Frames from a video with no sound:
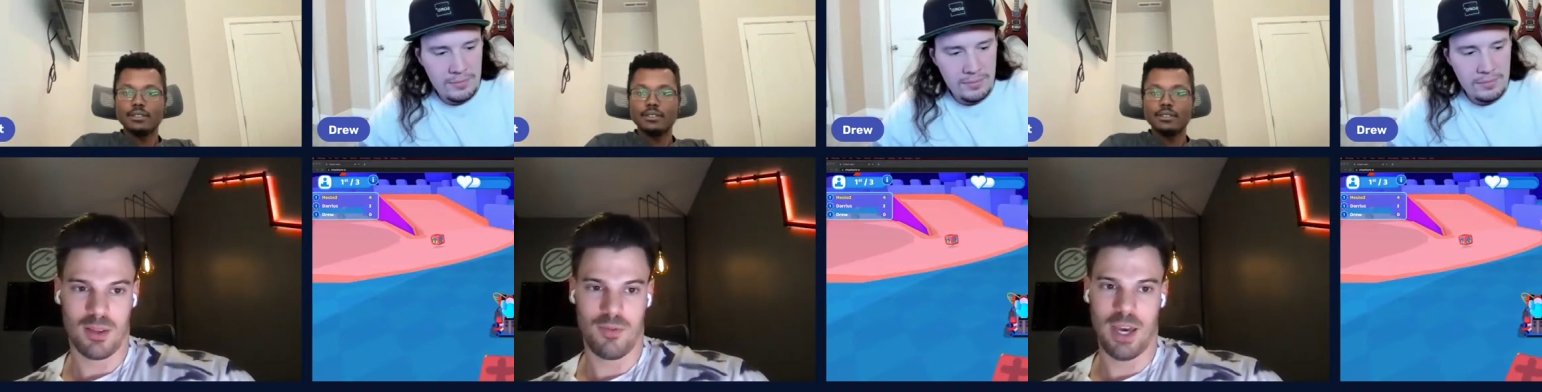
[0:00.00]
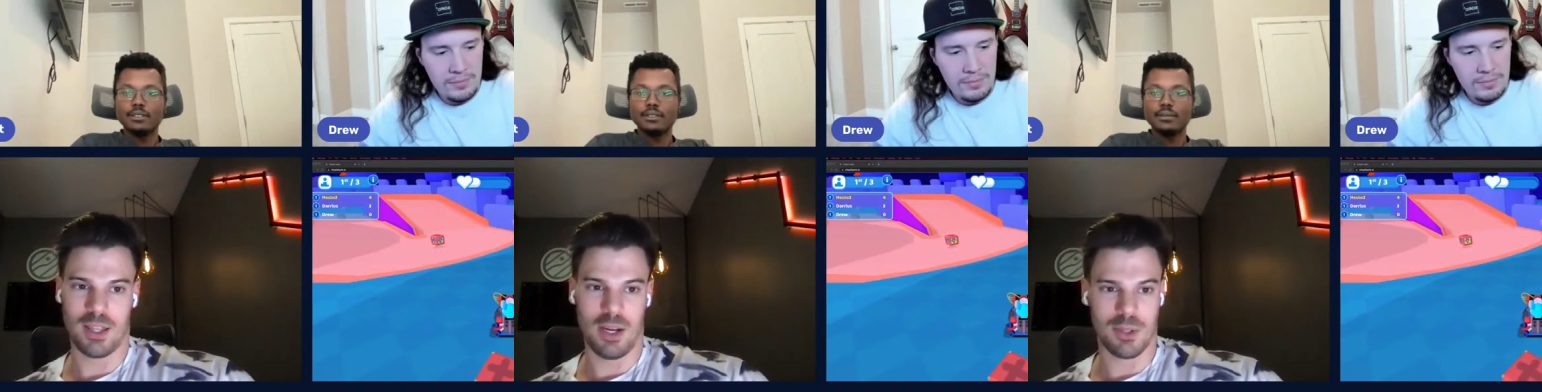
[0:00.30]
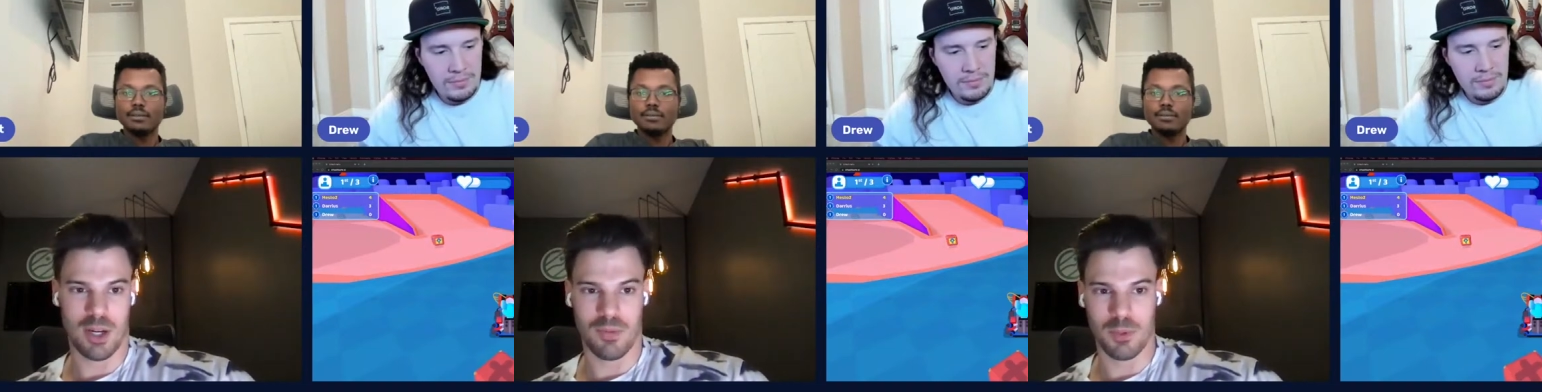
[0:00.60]
Speaker 1: the fact that I
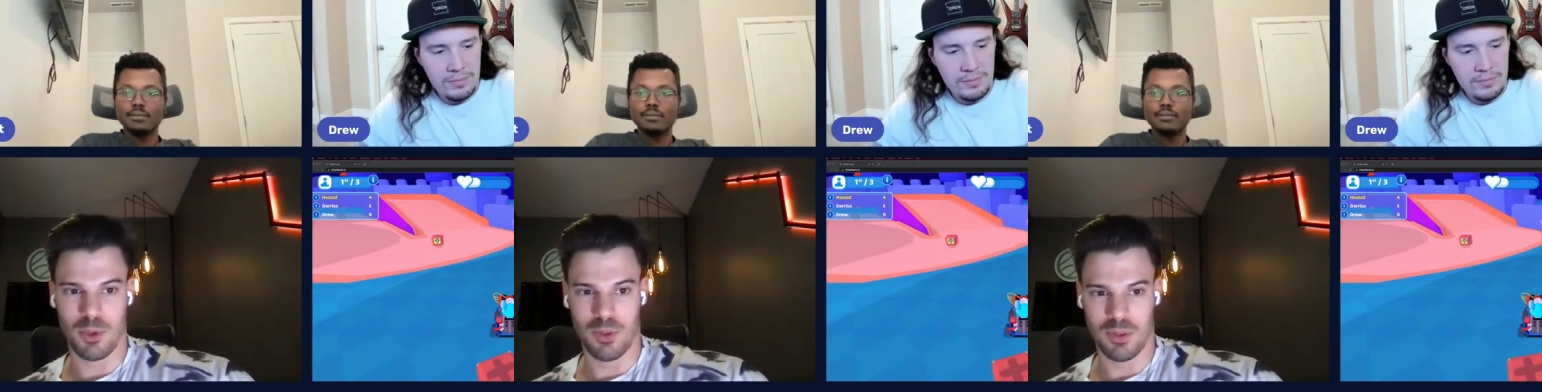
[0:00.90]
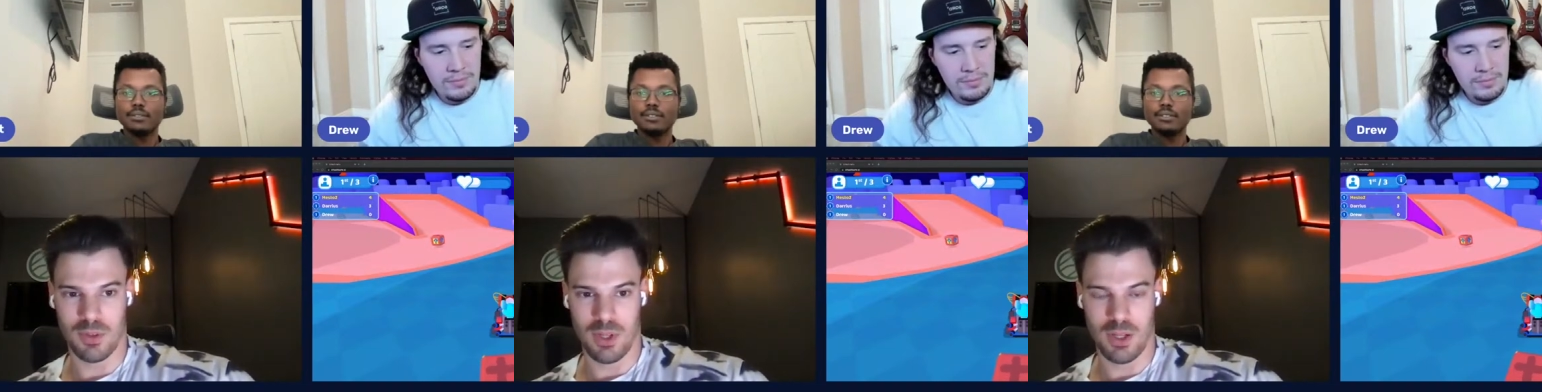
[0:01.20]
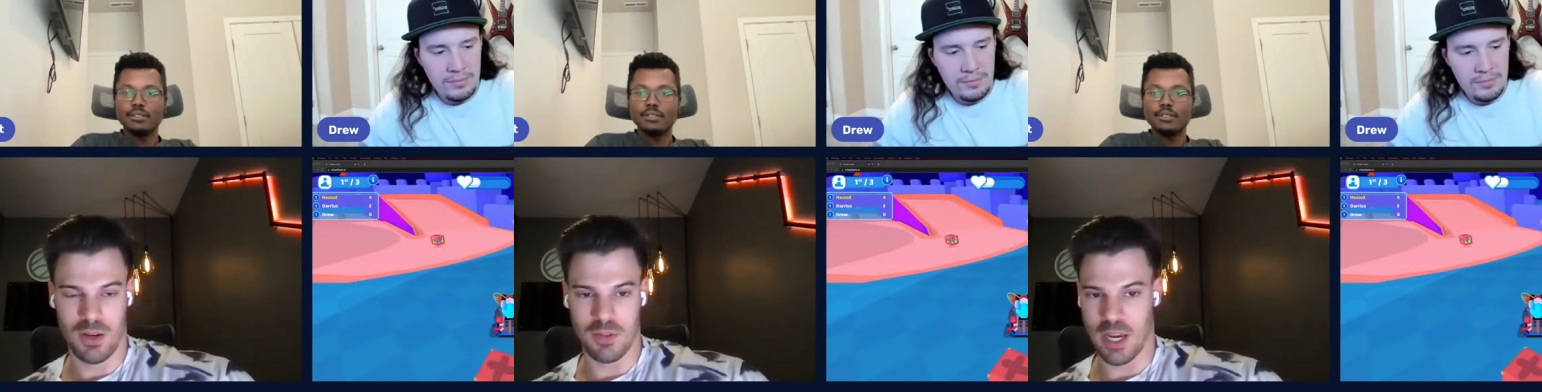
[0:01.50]
was comfortable
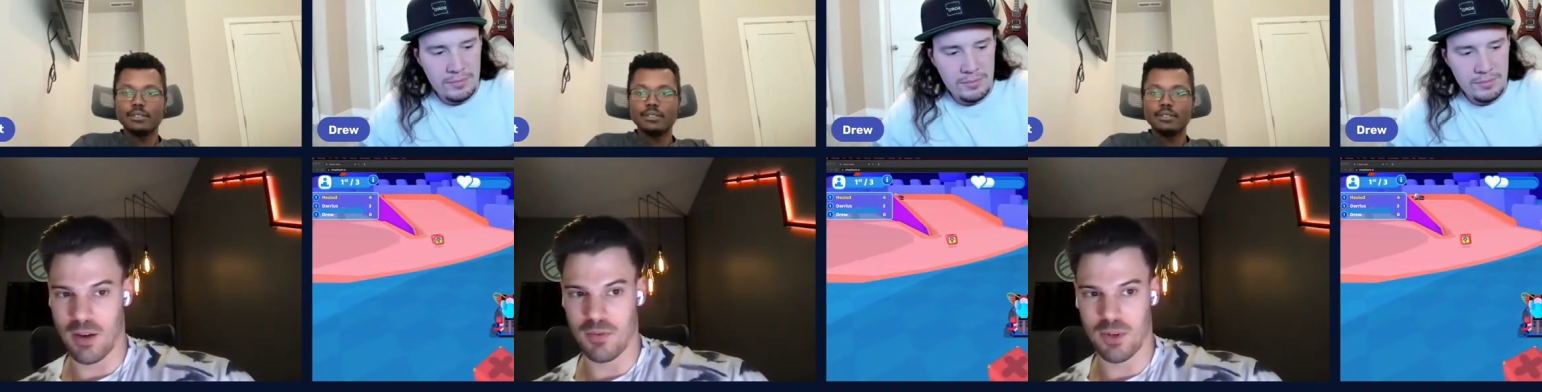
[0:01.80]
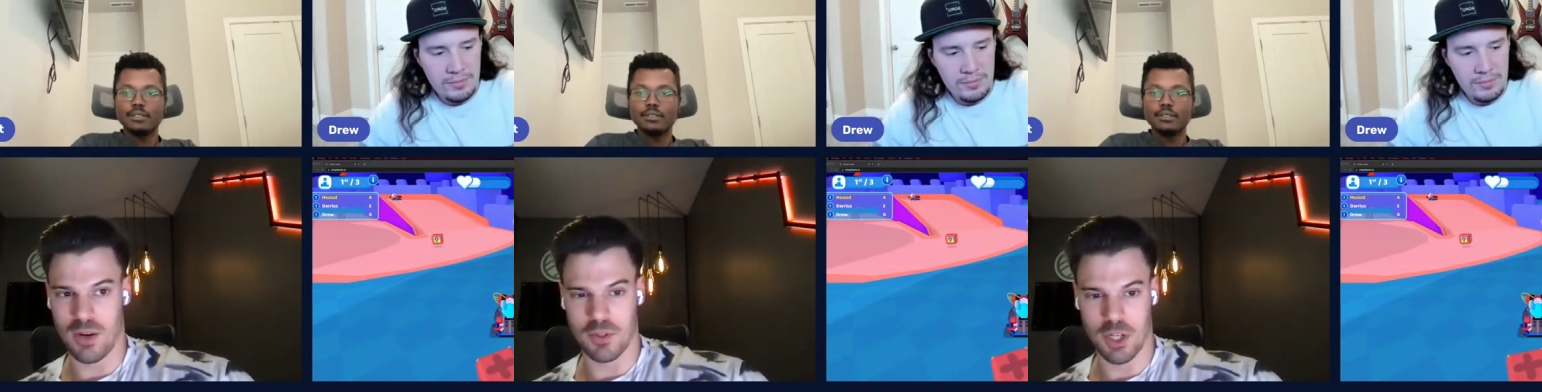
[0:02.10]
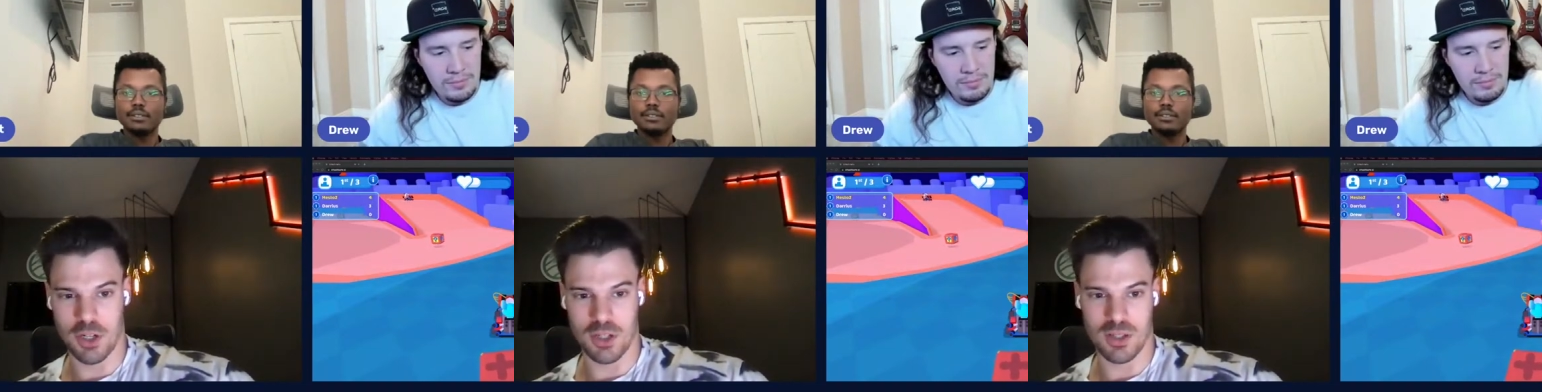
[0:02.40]
enough to have
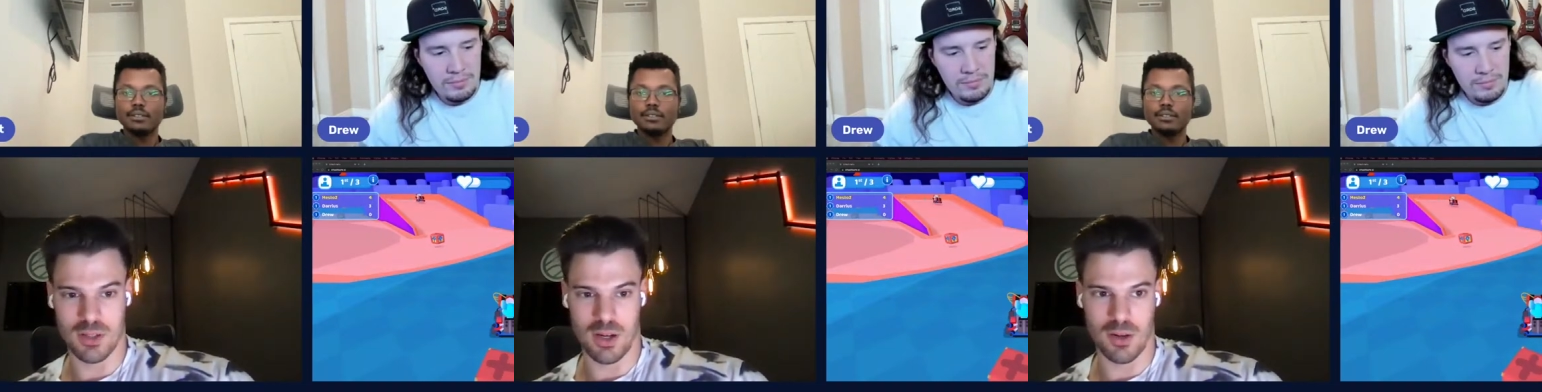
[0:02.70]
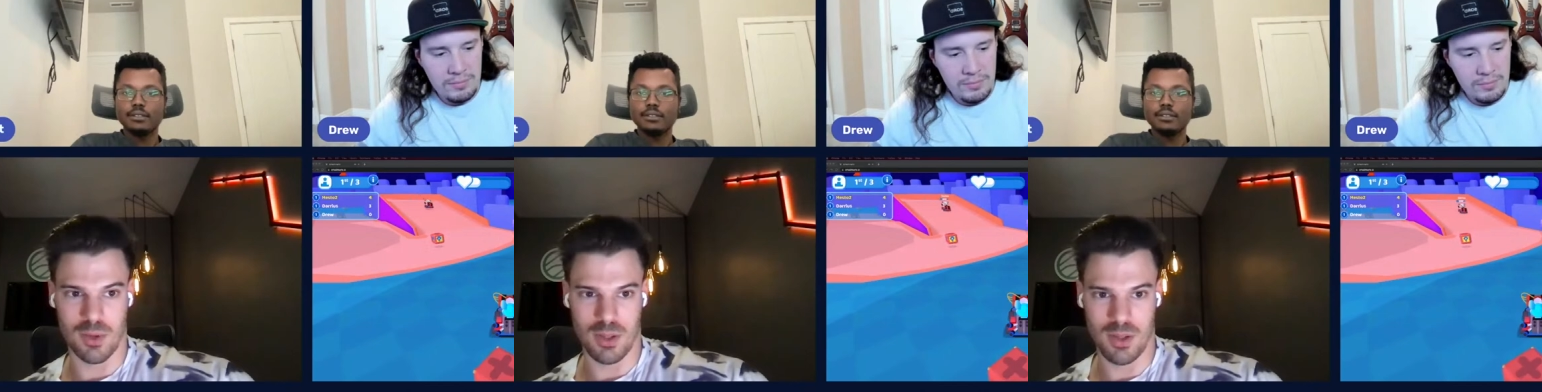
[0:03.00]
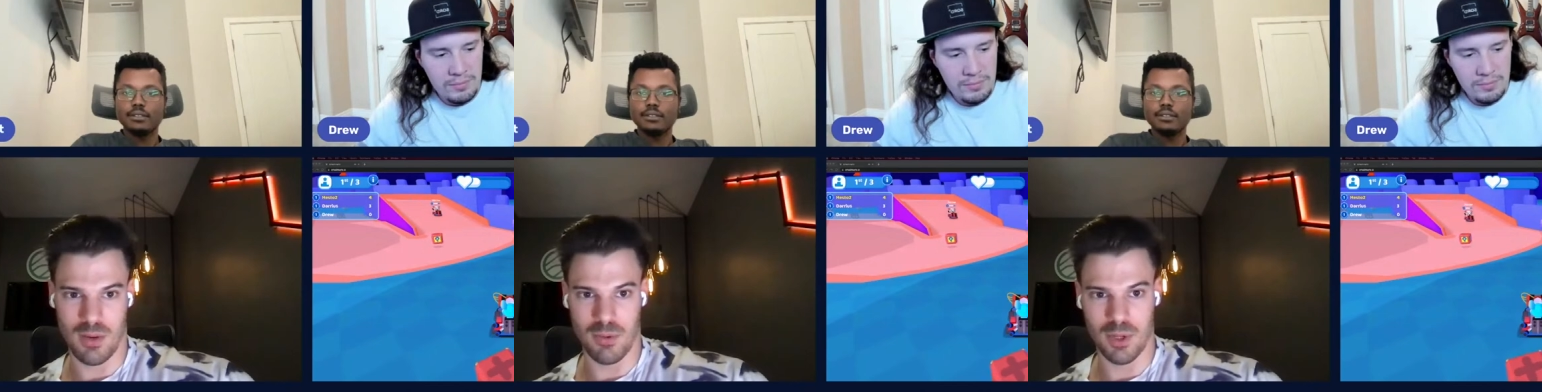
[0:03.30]
conversations and talk
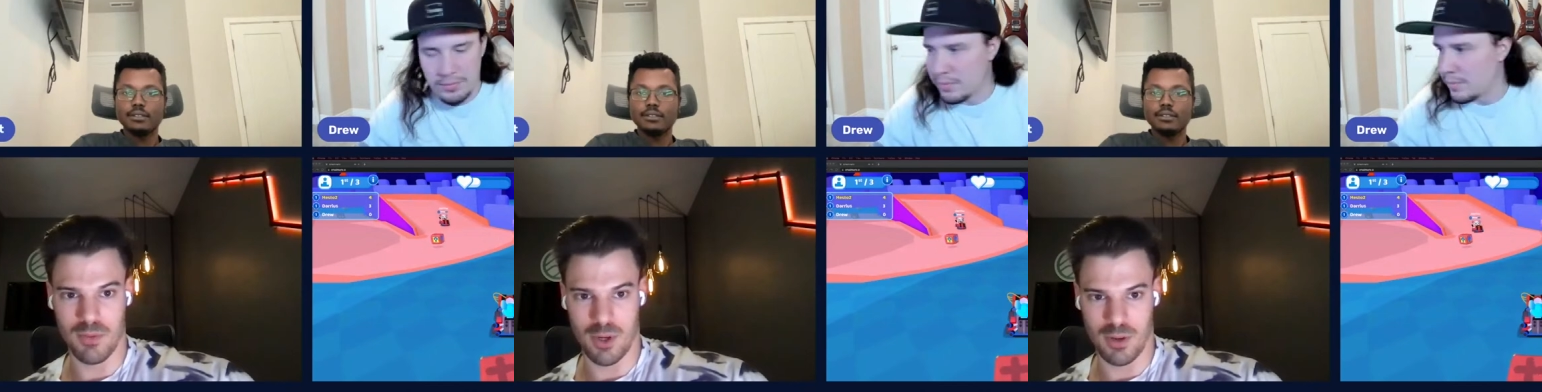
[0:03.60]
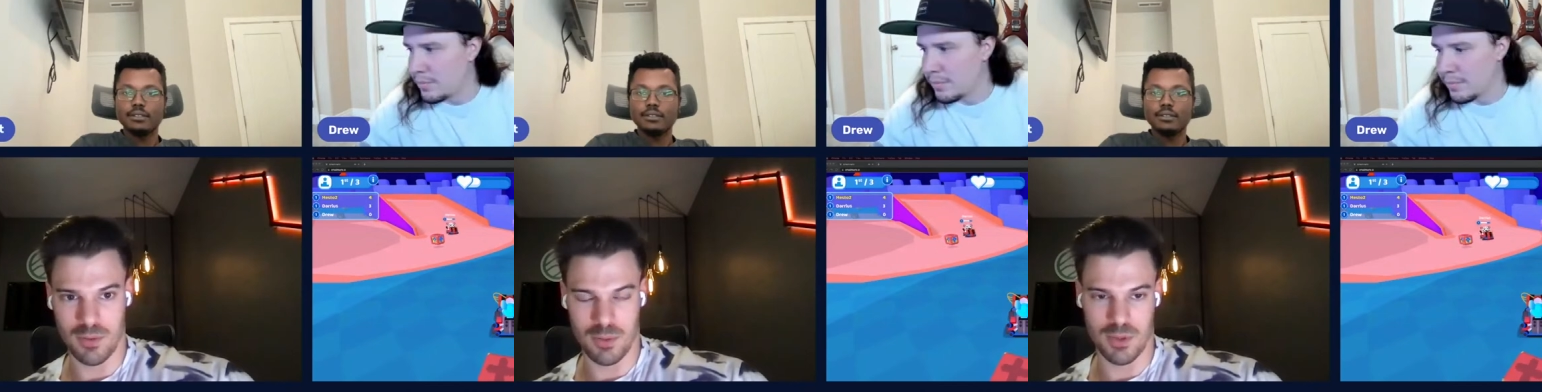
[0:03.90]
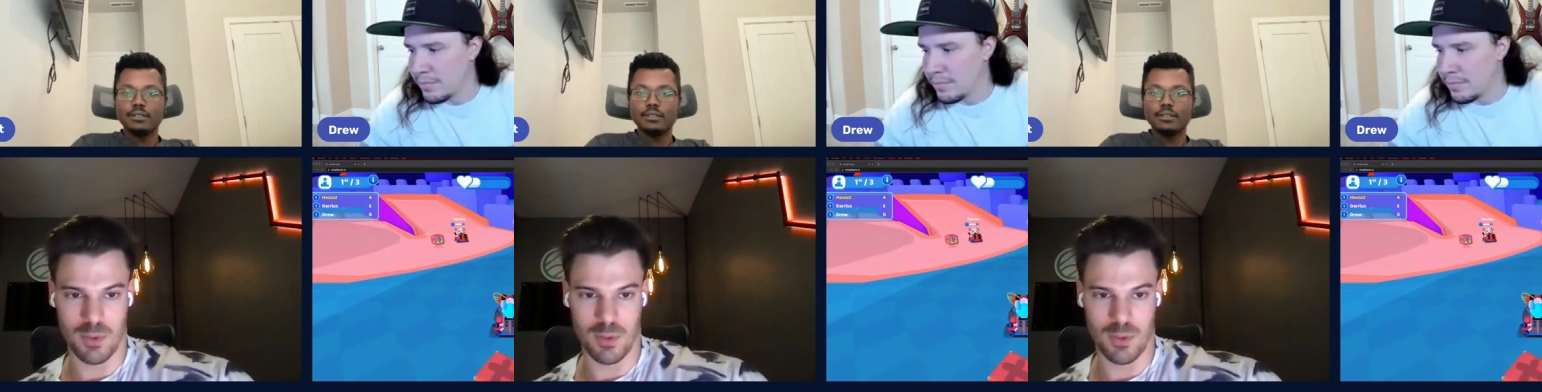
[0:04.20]
with everyone involved